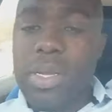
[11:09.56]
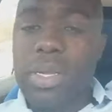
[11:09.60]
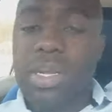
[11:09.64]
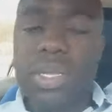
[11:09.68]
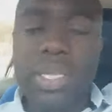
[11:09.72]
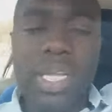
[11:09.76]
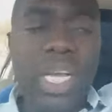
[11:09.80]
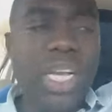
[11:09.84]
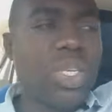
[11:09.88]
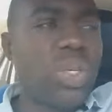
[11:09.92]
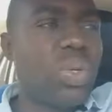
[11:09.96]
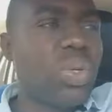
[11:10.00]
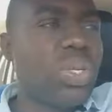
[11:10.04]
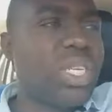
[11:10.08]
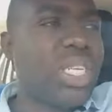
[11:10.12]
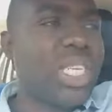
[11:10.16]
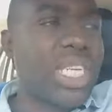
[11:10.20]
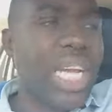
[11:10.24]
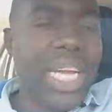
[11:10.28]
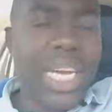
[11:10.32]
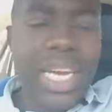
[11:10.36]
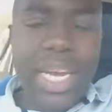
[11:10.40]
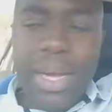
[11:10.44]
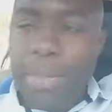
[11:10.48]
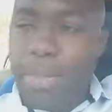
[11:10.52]
They should
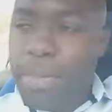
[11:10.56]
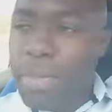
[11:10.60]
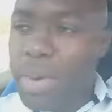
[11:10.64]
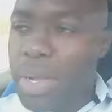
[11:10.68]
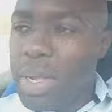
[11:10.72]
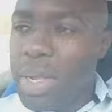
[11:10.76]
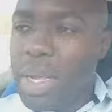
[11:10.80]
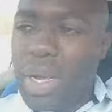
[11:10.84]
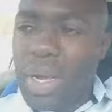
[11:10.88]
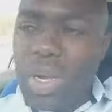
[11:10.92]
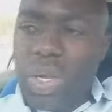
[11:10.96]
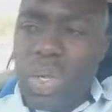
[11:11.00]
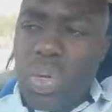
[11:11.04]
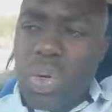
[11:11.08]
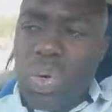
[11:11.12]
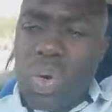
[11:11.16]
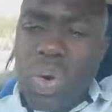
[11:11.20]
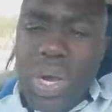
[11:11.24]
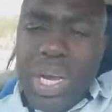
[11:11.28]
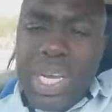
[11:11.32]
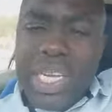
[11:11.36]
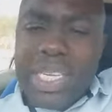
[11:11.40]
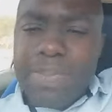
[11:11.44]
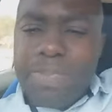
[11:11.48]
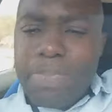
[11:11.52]
shut up. You know,
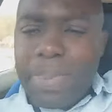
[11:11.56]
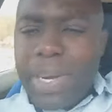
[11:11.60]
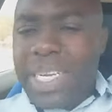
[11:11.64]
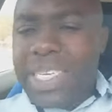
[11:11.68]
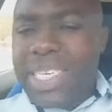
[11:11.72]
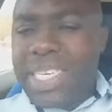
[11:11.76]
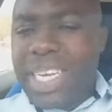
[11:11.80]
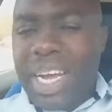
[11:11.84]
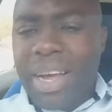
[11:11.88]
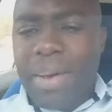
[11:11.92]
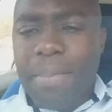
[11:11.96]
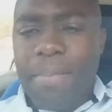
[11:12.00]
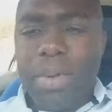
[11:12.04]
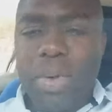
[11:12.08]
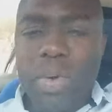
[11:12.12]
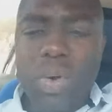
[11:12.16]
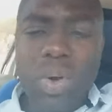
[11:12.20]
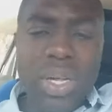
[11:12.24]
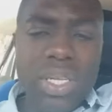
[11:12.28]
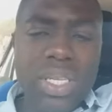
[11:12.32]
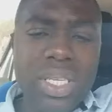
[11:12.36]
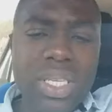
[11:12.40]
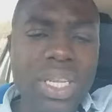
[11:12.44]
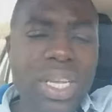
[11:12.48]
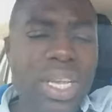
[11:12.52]
it's better
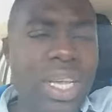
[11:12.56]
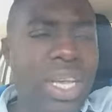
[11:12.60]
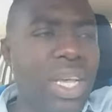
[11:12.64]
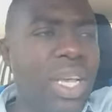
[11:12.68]
because